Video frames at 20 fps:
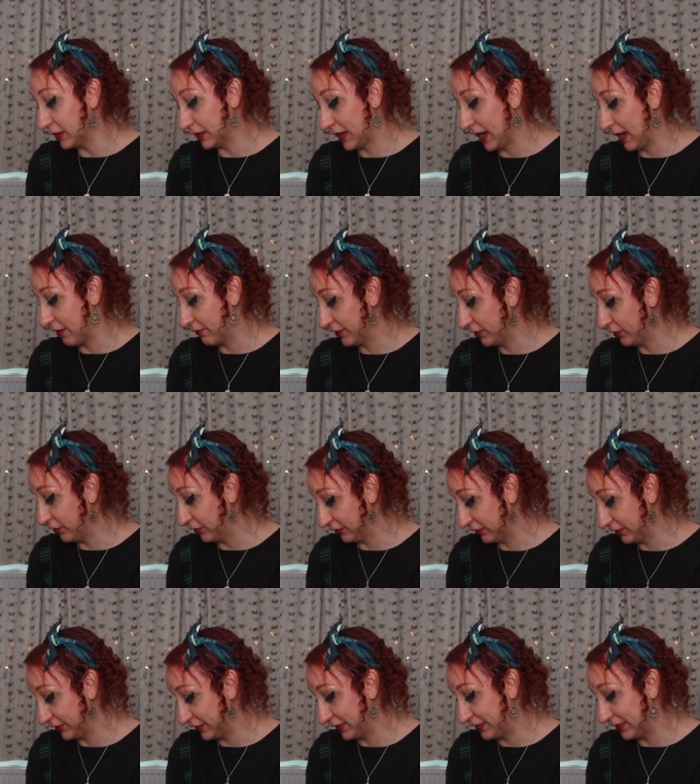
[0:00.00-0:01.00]
carry on
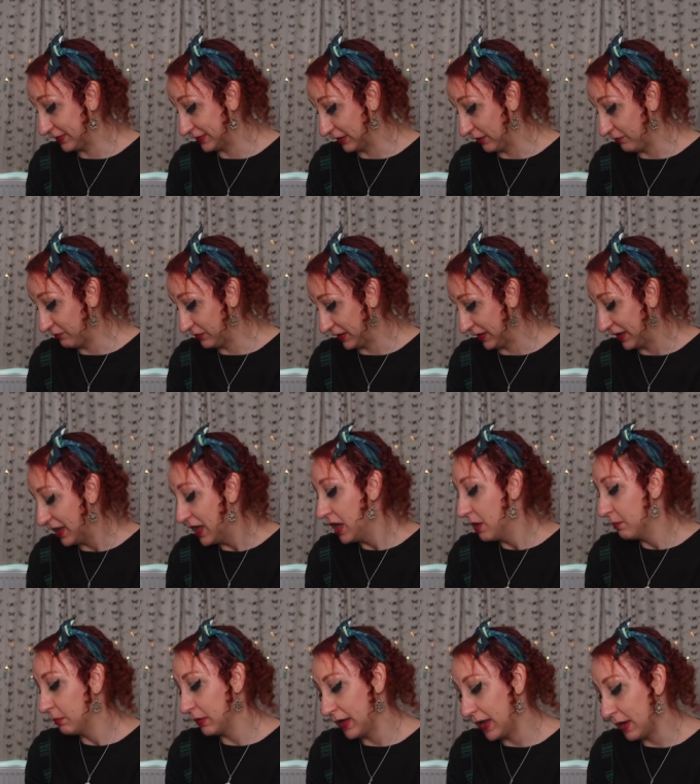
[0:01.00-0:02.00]
because this is lovely.
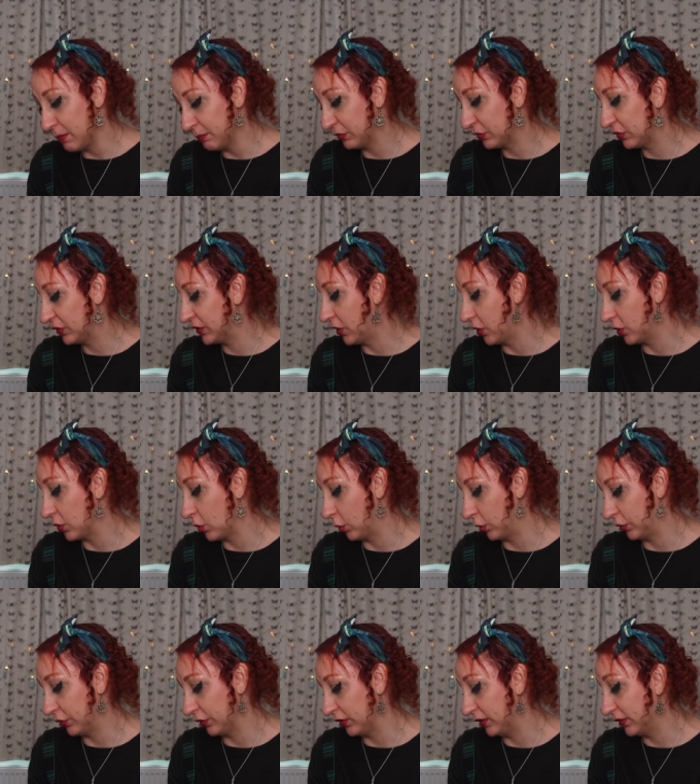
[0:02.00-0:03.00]
Perhaps the young
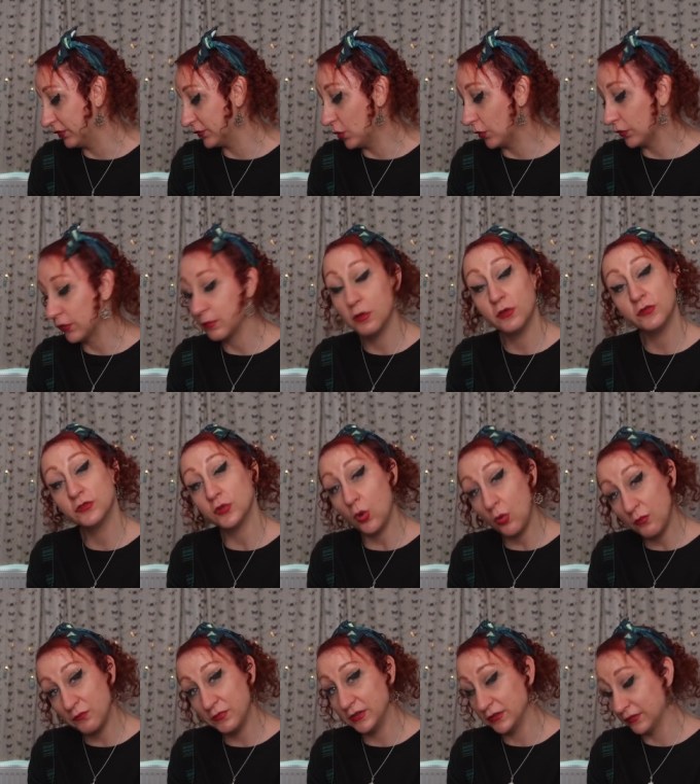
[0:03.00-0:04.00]
author is not the most
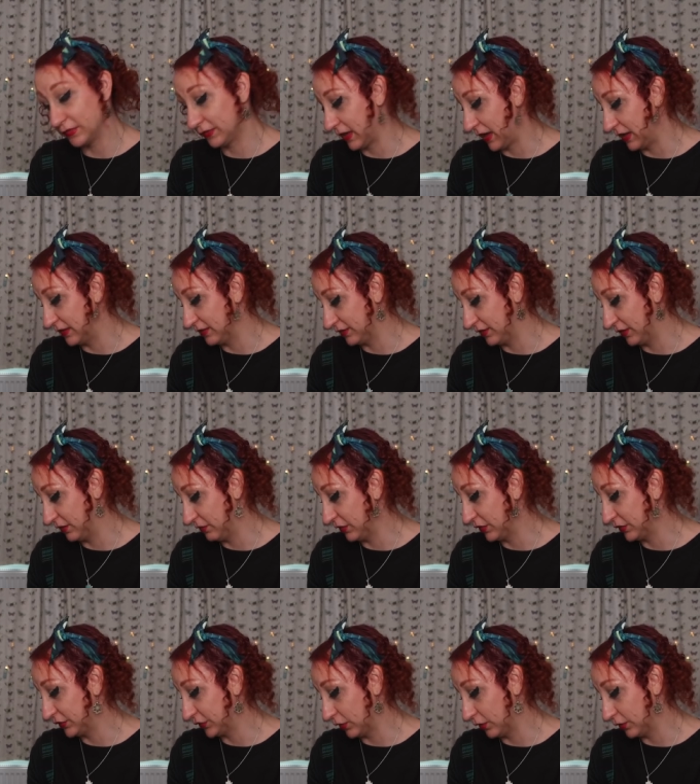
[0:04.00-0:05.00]
obvious candidate for
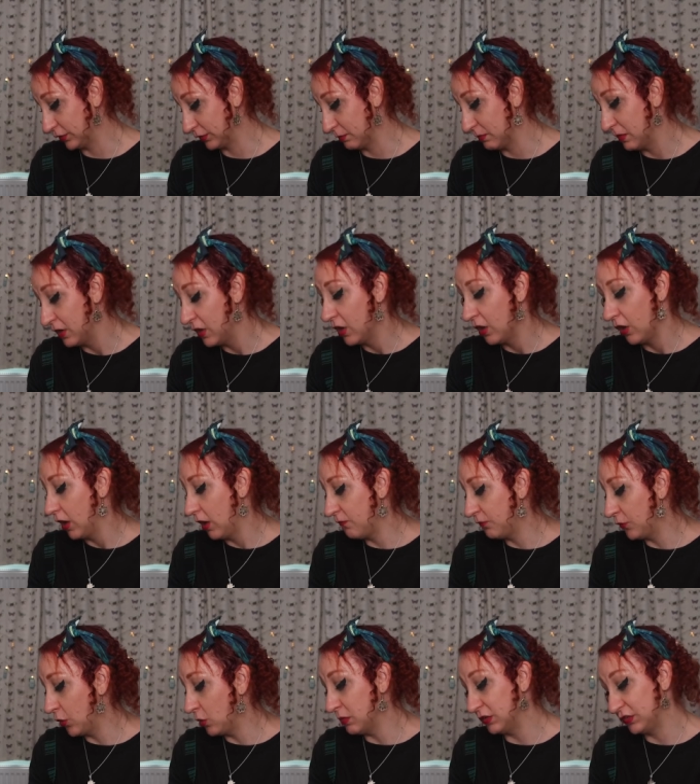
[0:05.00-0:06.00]
stardom. A
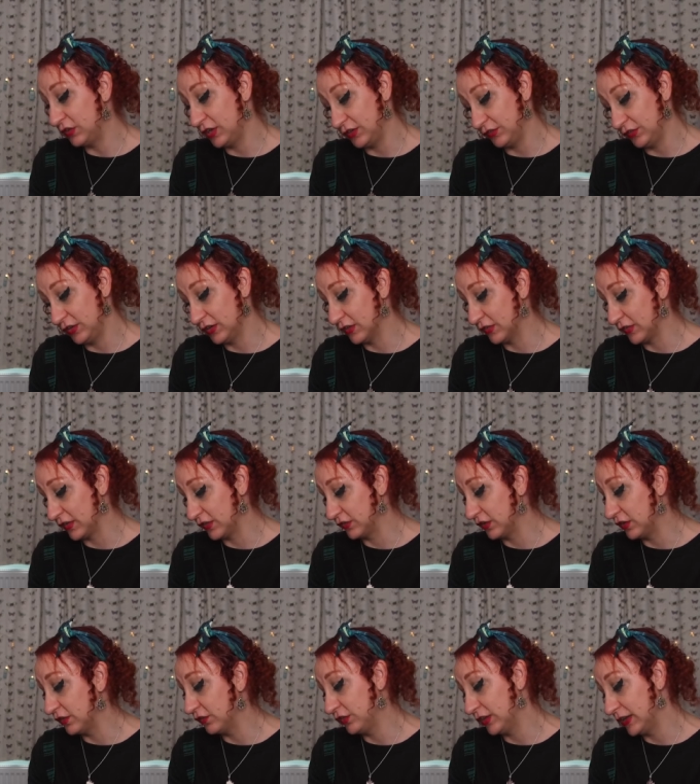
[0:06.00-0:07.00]
former teaching
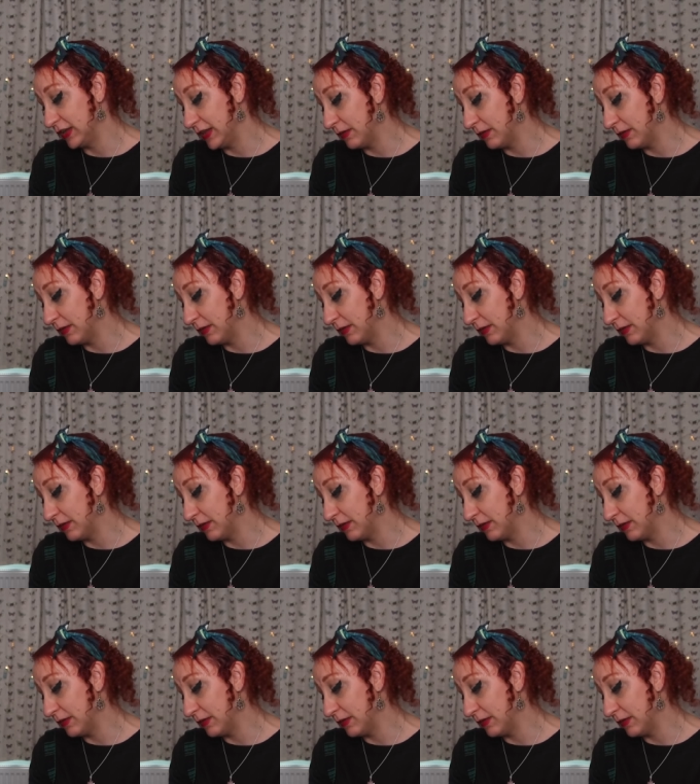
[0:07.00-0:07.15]
assistant, she